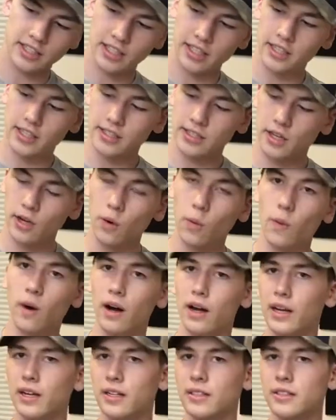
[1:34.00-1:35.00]
date is
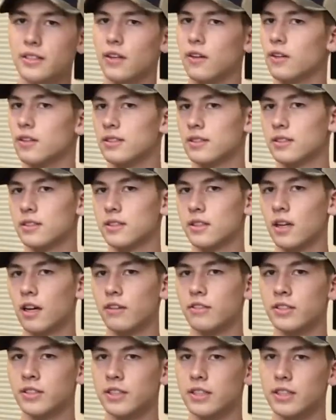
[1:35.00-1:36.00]
01 so it's
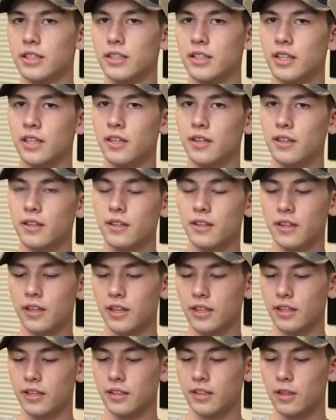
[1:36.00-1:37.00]
obviously
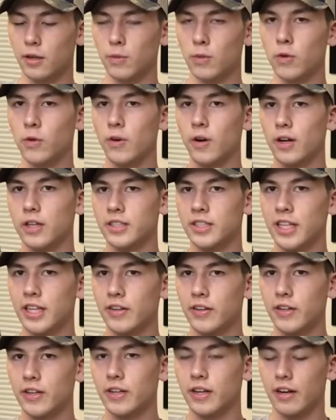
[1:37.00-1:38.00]
like global war on
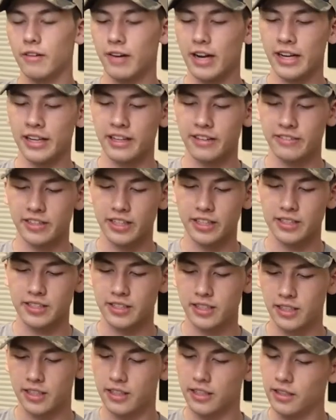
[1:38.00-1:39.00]
terror Iraq
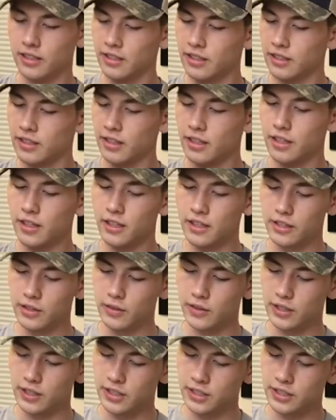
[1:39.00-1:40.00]
Afghanistan
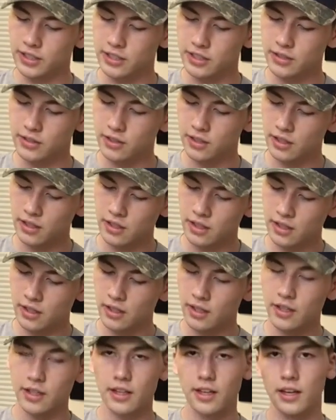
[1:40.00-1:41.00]
newer issue
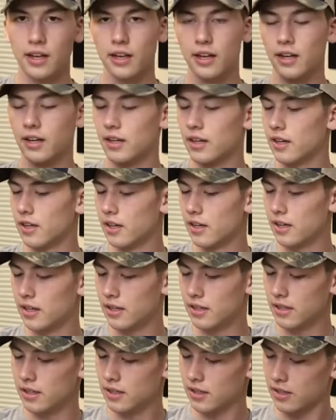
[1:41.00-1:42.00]
yeah
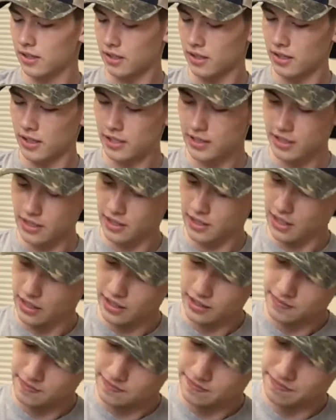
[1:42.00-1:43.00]
and it's in
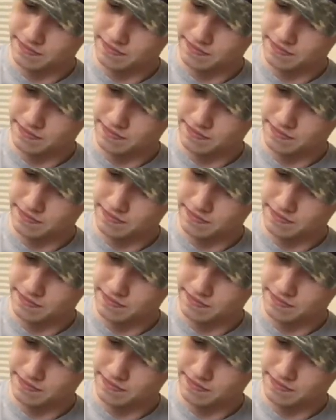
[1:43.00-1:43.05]
like